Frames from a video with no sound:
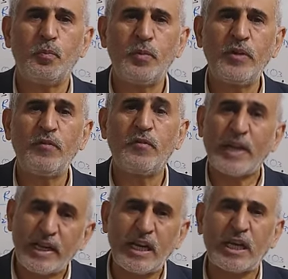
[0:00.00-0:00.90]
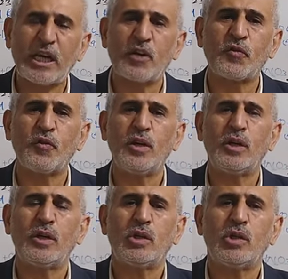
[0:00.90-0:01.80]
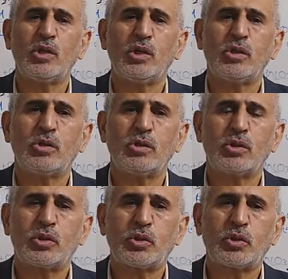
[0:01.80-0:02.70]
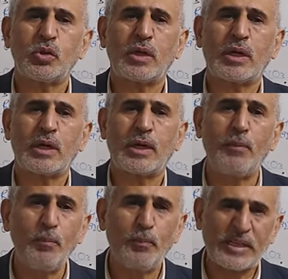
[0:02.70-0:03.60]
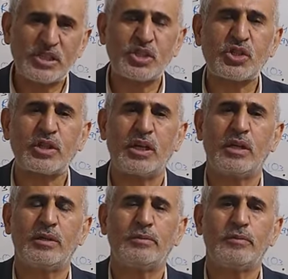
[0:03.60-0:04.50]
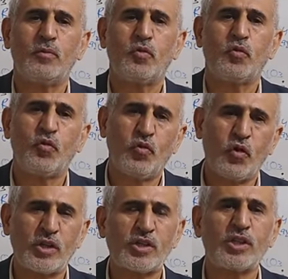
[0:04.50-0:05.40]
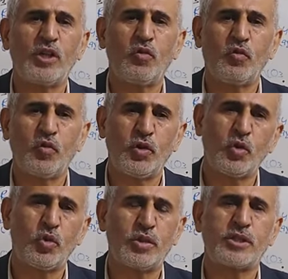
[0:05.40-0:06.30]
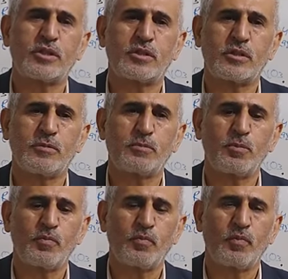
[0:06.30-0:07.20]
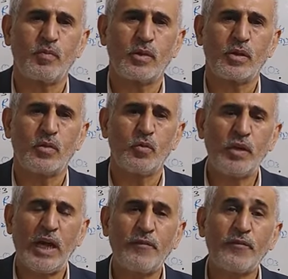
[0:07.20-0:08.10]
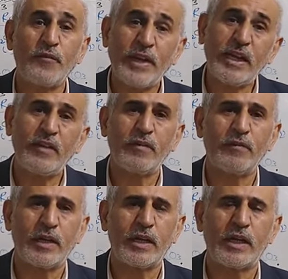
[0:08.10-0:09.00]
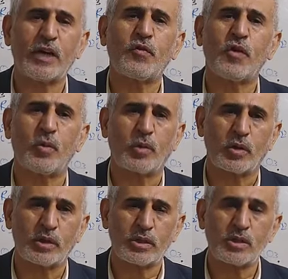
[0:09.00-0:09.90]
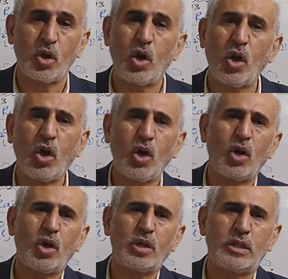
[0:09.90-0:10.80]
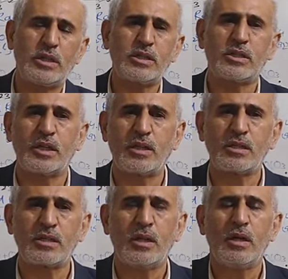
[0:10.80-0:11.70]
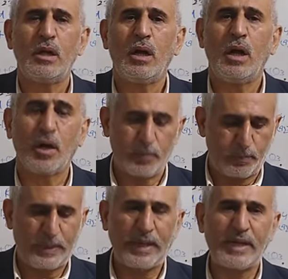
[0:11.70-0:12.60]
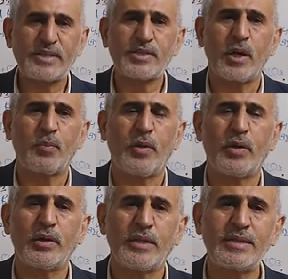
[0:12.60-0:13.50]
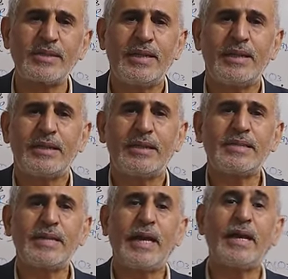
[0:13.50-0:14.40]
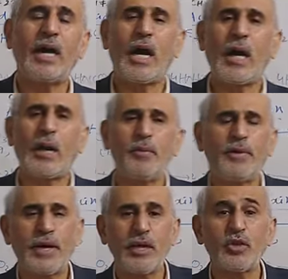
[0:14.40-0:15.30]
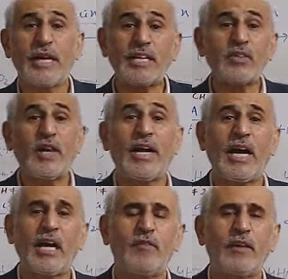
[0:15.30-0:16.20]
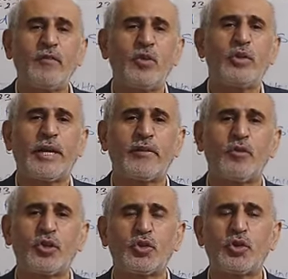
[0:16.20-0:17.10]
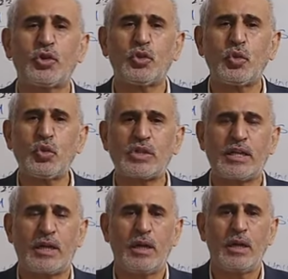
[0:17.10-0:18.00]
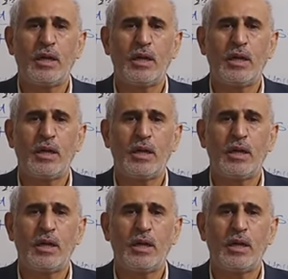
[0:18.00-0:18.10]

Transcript: be very careful to combust the fossil fuels. We have to be very, very careful about this. All these things are based upon this, and I am telling you, that's why I give you that we should use the